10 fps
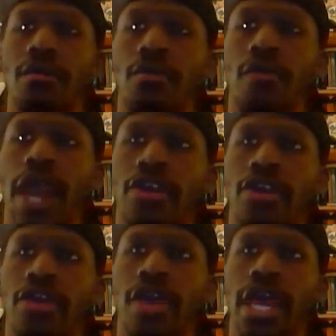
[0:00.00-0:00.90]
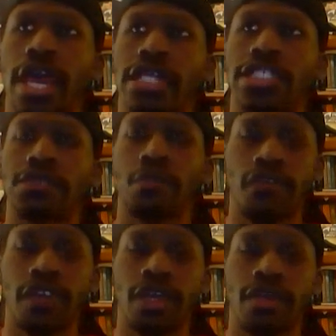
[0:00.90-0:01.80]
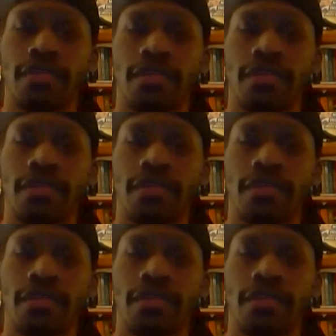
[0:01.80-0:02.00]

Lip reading: Cracker and Smoothie.